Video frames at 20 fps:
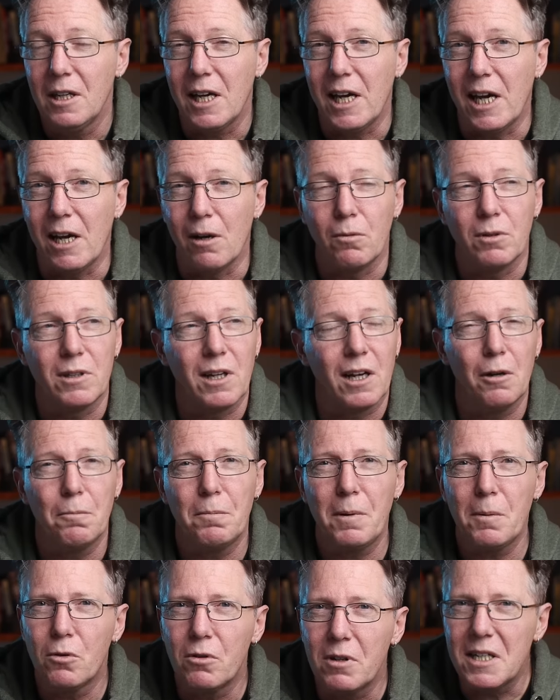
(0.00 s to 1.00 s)
It was a little
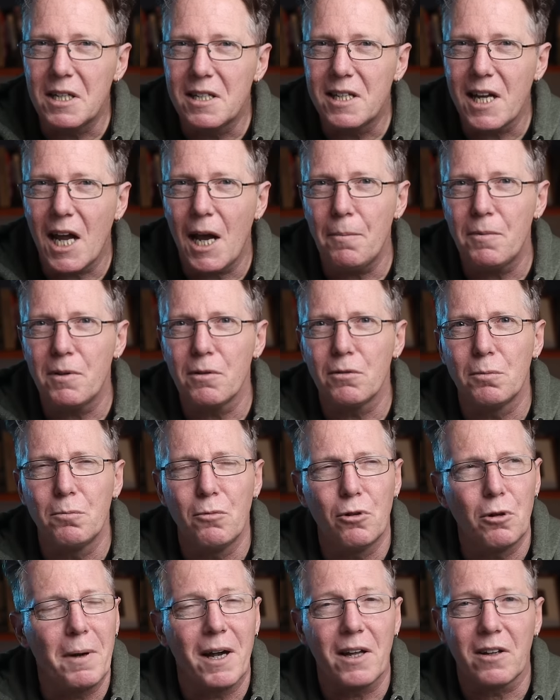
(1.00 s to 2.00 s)
bit in depth. It was
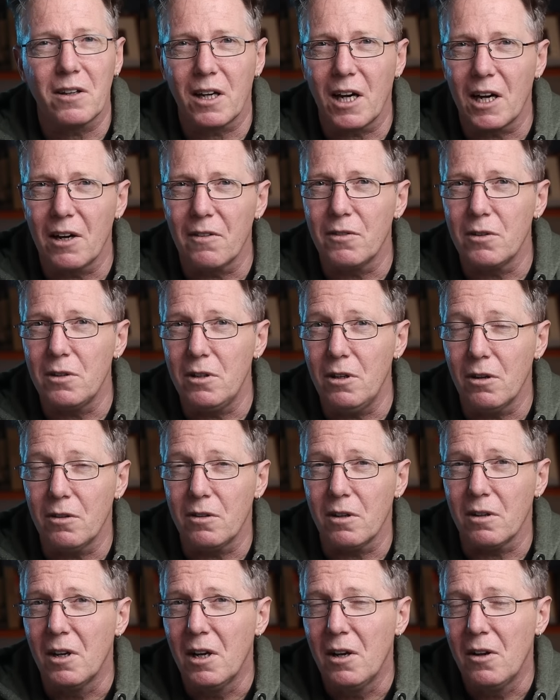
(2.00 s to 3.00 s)
more about the kind of the, you know
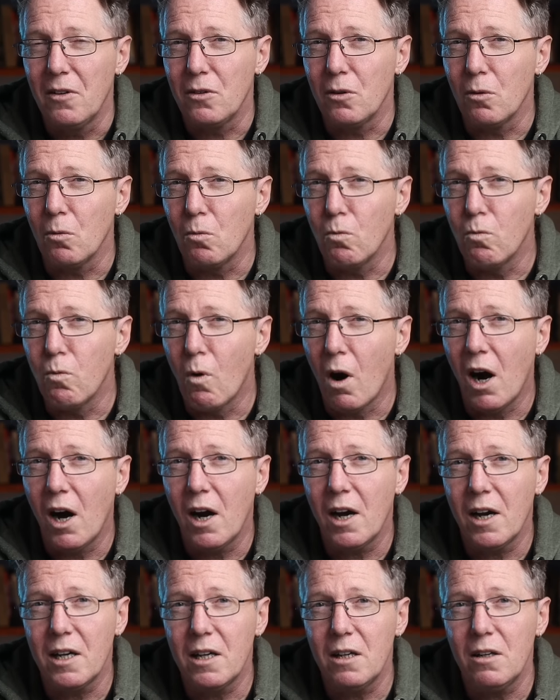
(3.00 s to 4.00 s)
the the
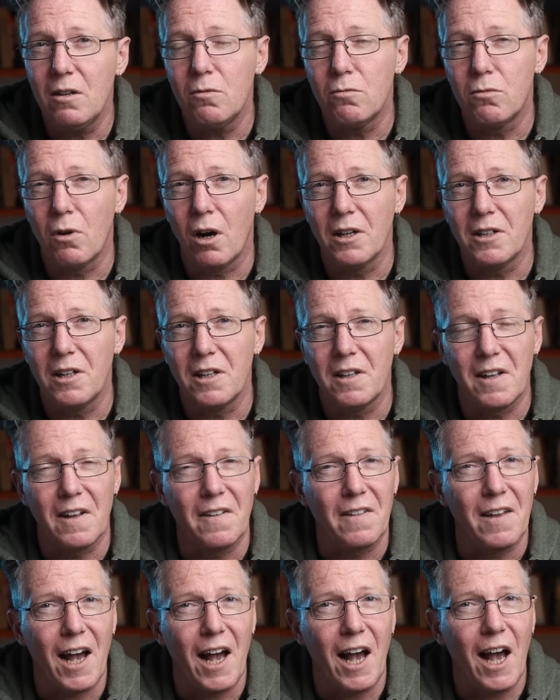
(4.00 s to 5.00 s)
why rather
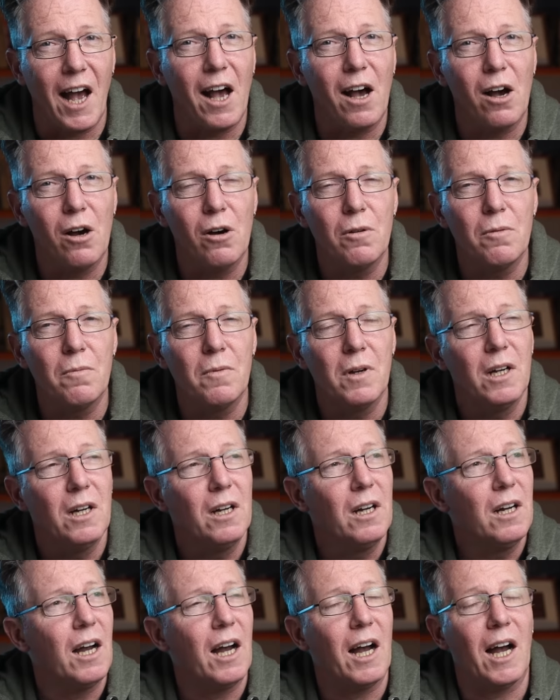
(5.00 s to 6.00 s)
than the how.
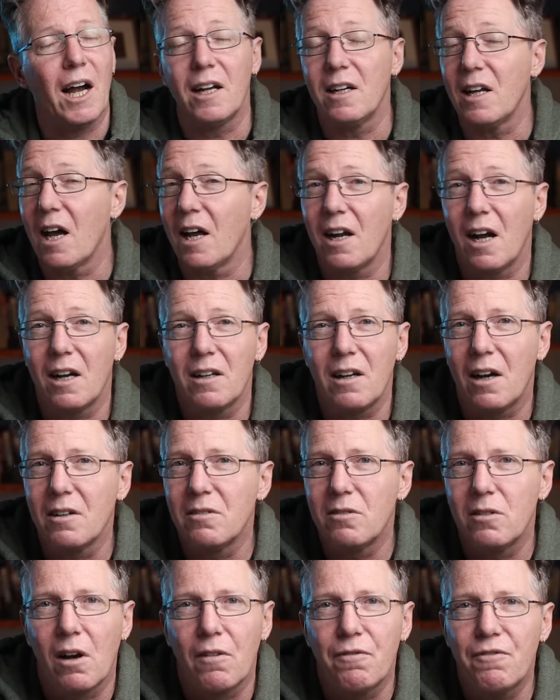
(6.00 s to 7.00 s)
And, and I,
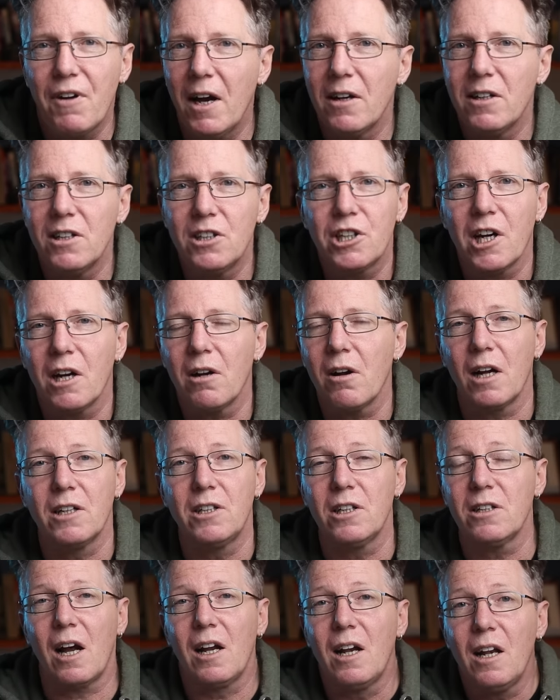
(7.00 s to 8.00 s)
I, I found this channel. I
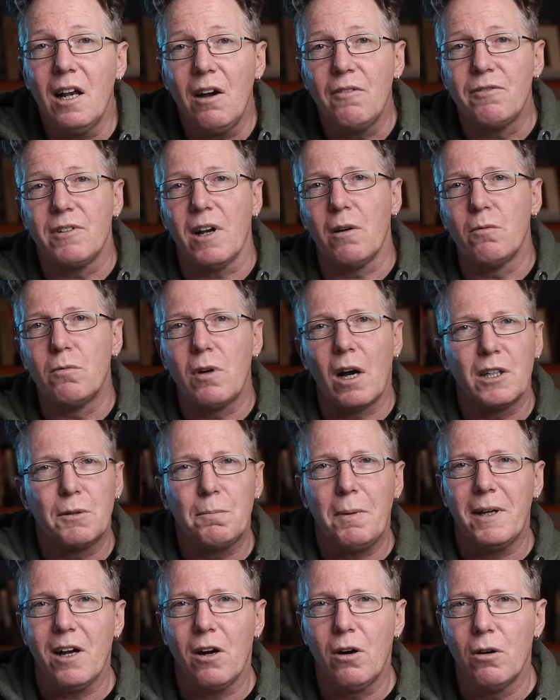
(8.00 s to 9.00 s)
just I loved it. I, I,
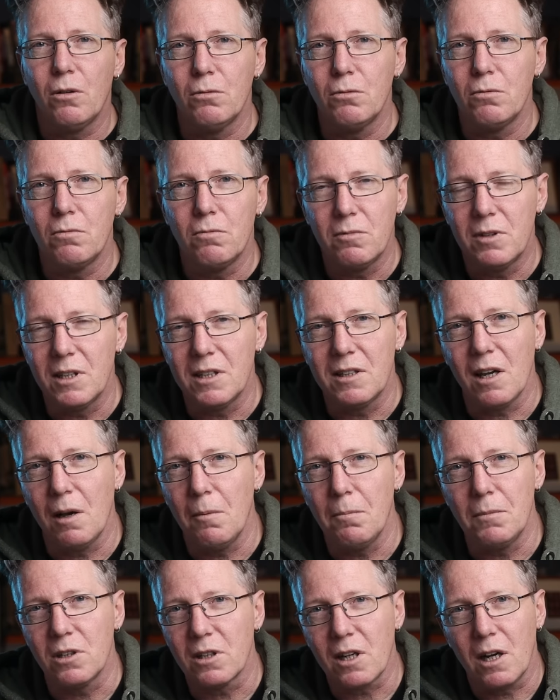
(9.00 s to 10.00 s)
spent that whole
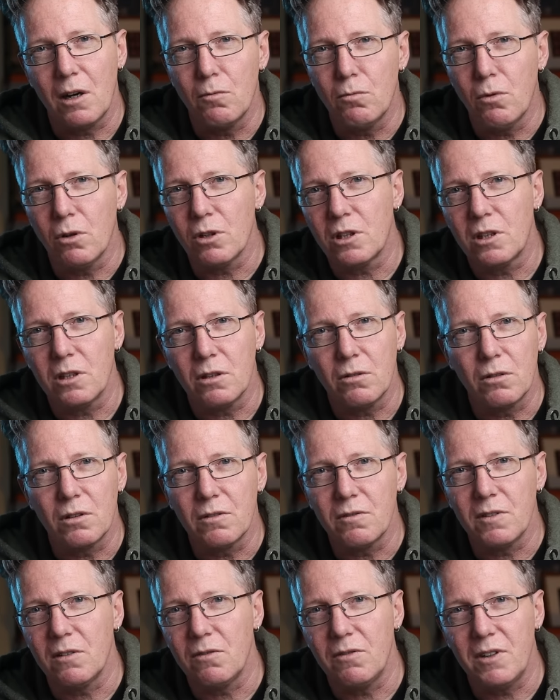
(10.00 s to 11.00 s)
December just kind of watching all
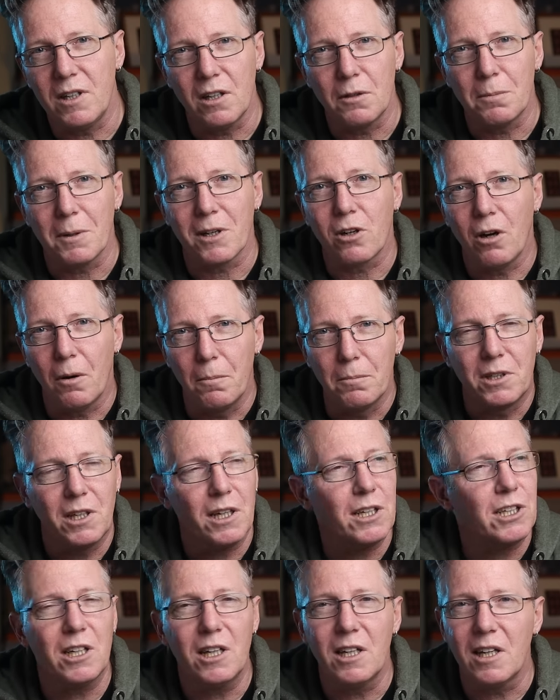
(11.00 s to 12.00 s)
of his videos about
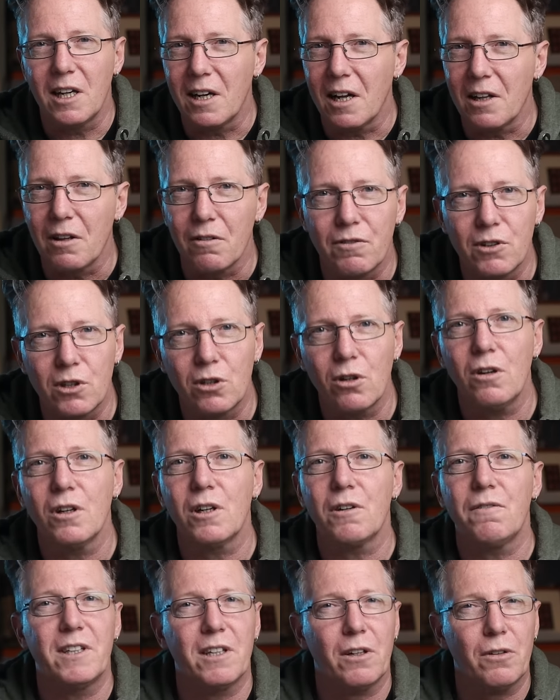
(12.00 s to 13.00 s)
composition and other
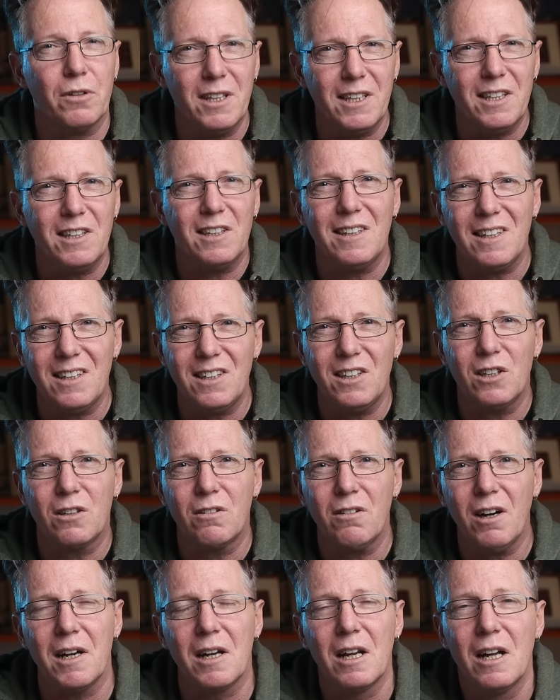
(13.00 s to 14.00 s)
photographers. I was, this is this is
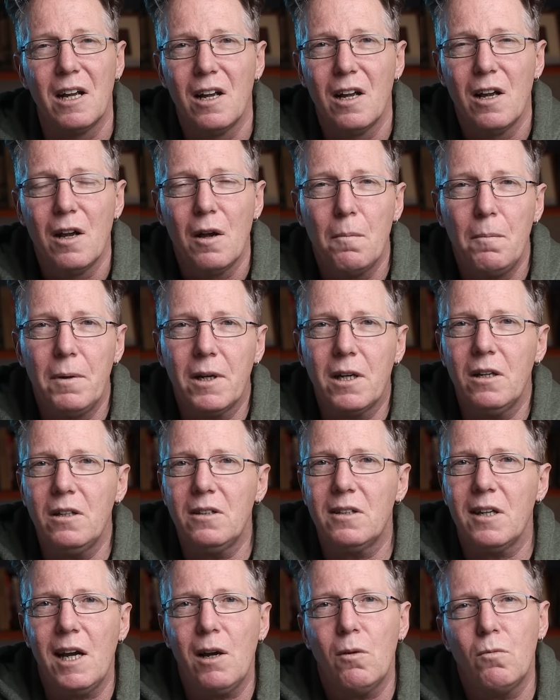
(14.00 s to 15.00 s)
great
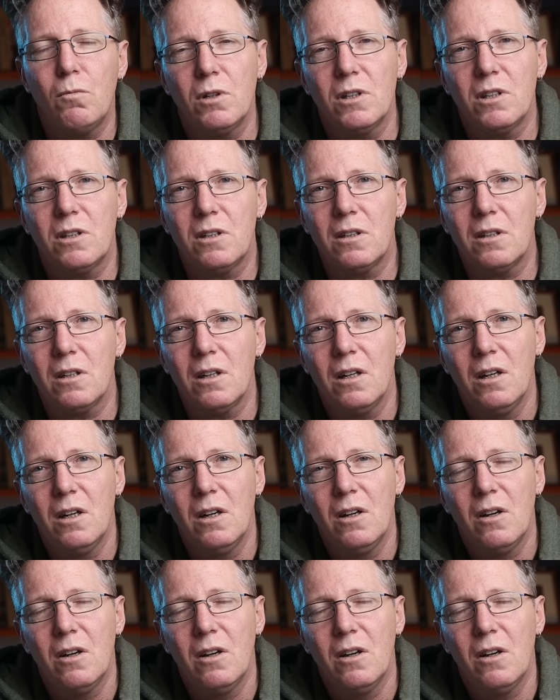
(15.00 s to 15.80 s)
because it was